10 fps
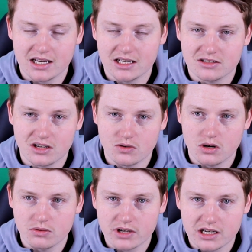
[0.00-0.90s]
And it's like,
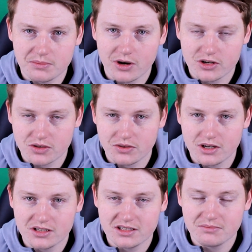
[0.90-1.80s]
well, can he poach a
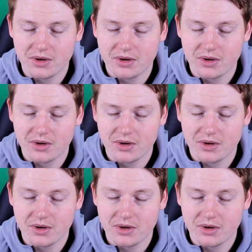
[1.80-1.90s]
Thurston?